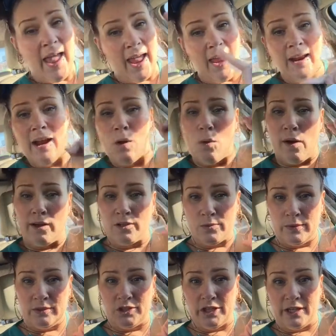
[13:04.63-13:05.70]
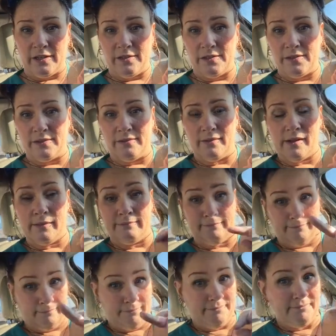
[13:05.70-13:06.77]
And I washed wheelchairs.
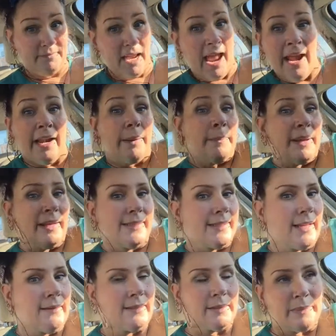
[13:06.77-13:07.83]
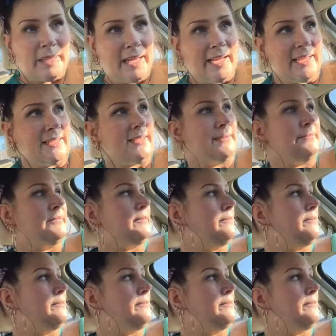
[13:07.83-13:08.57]
And I passed out supplies.